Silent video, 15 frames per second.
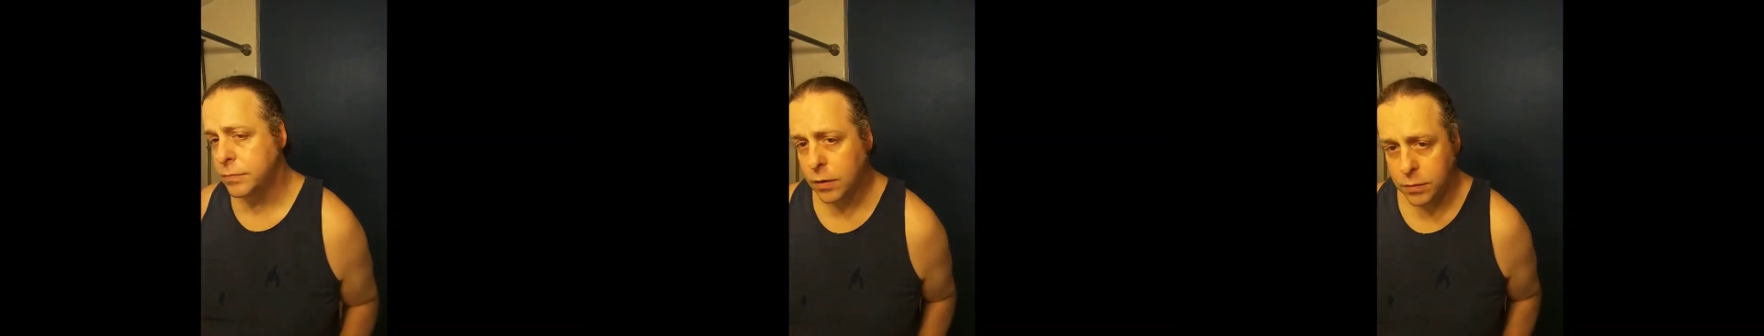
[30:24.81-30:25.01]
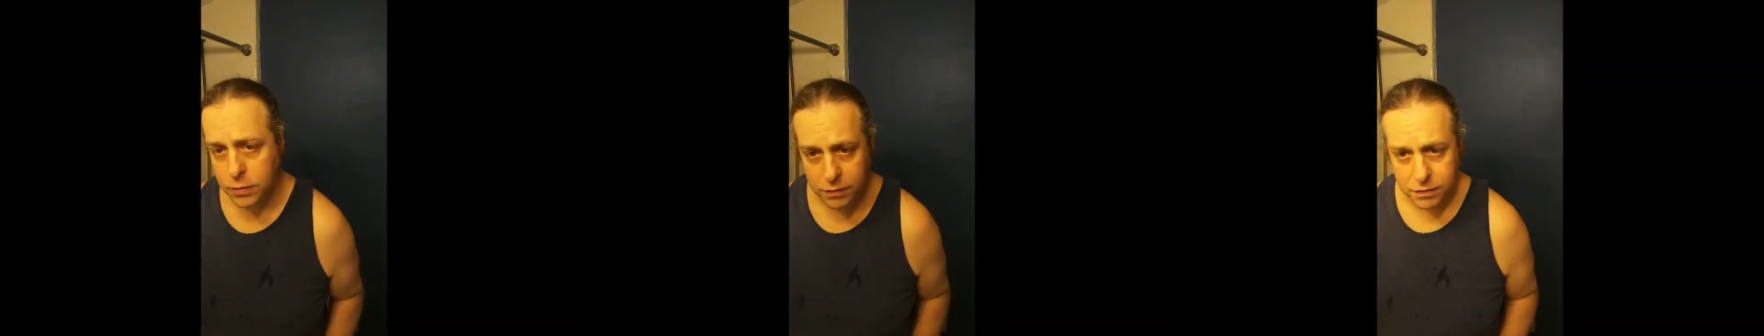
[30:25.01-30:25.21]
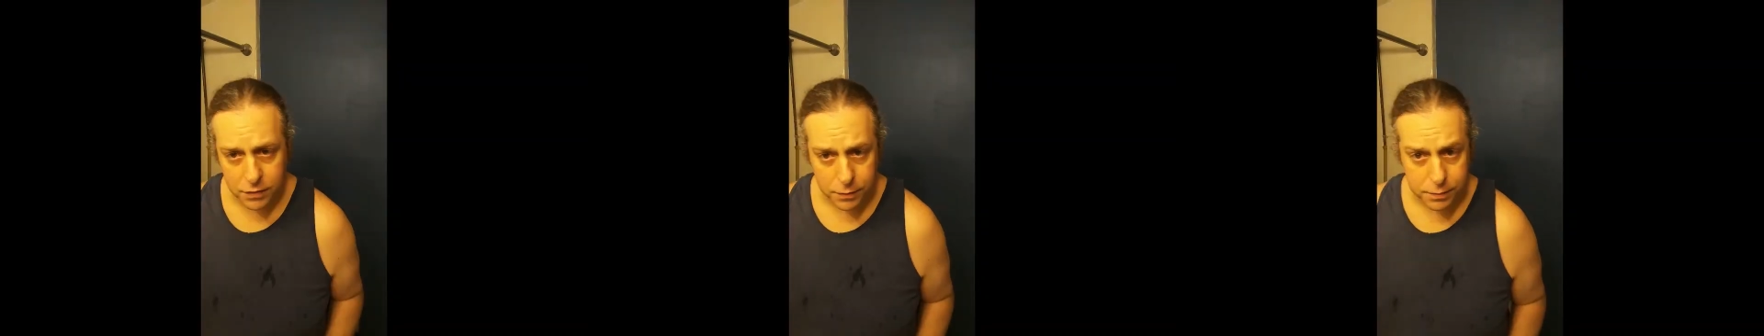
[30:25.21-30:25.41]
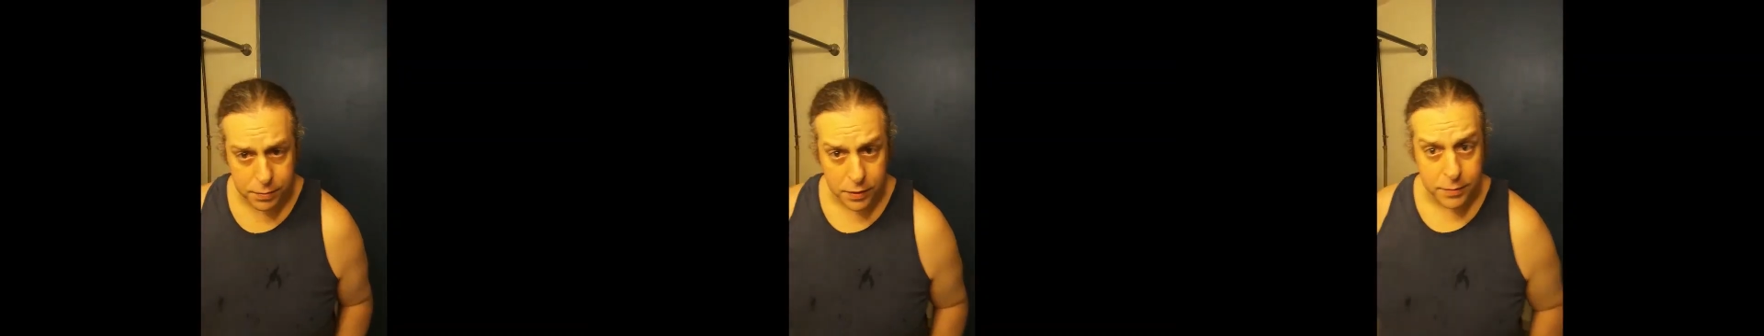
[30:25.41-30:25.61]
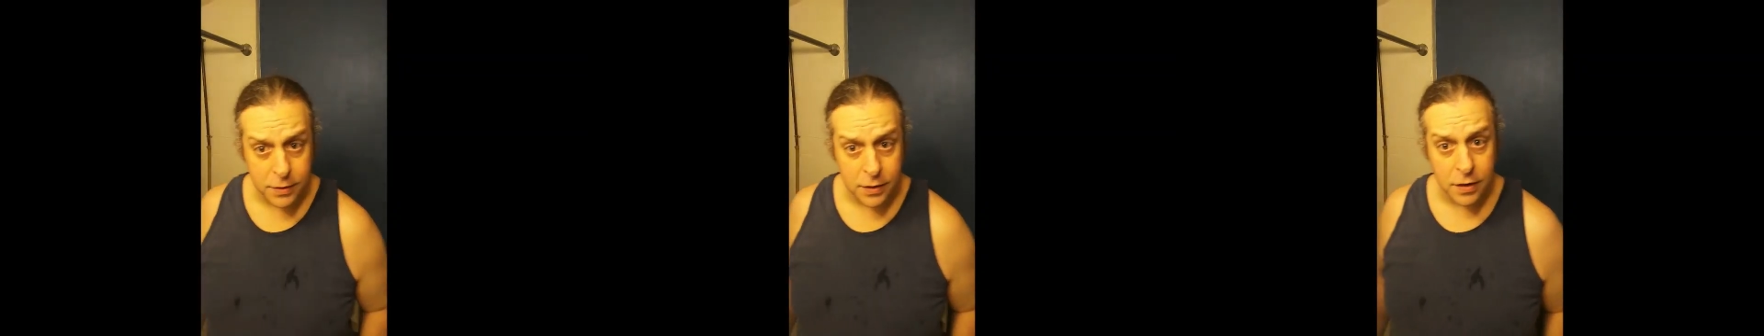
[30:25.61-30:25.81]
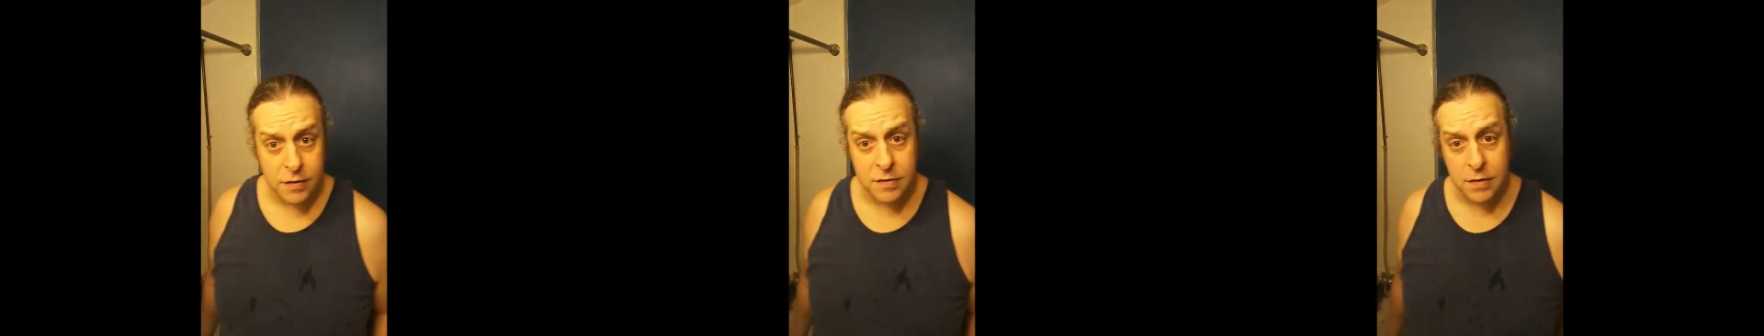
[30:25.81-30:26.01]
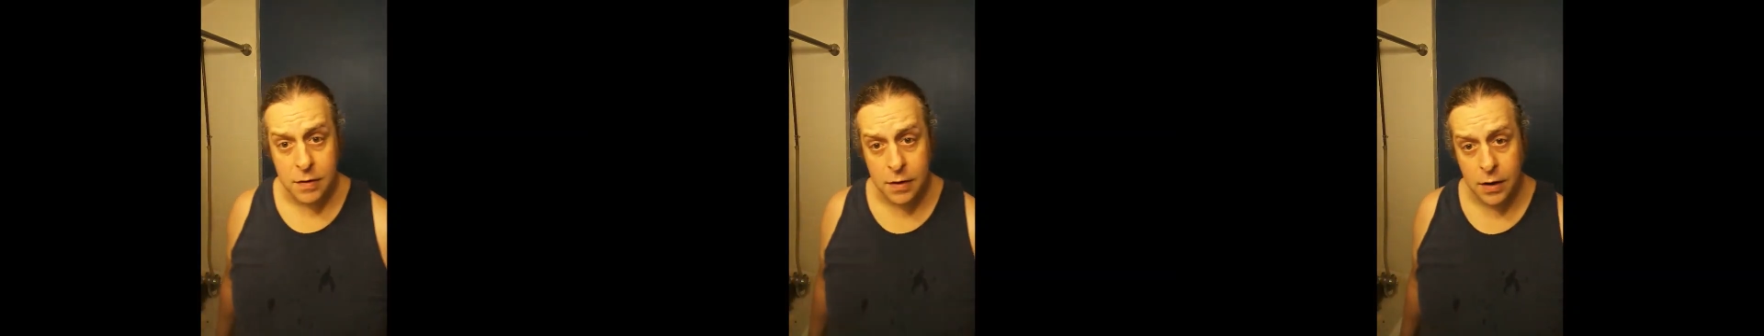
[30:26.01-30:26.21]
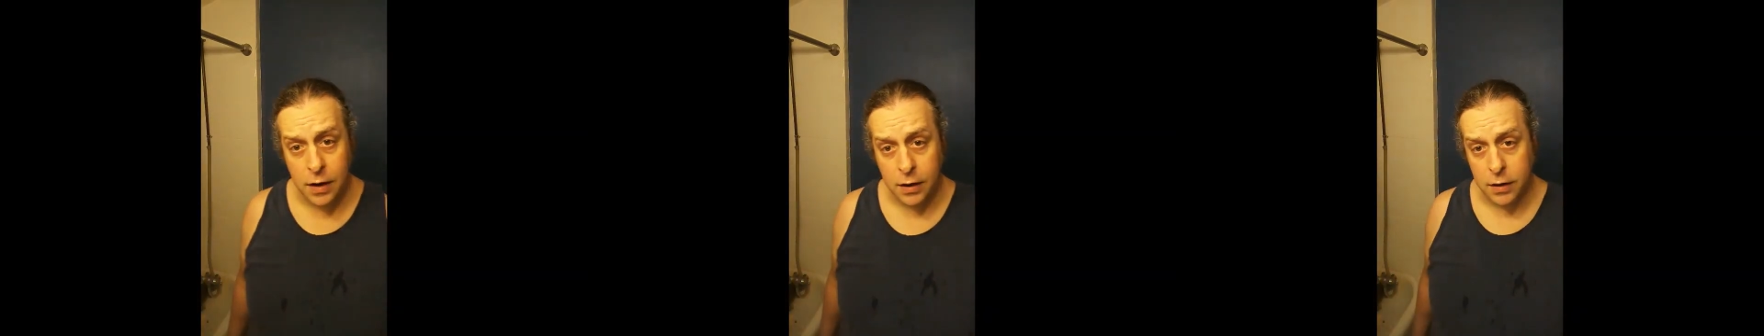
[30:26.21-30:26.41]
go for a BBS on the
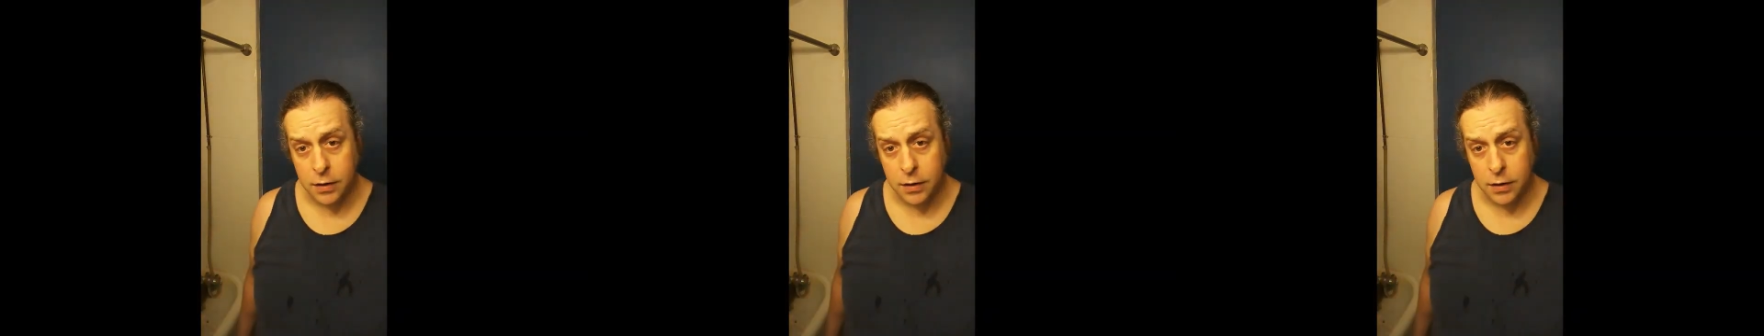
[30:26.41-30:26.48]
neck.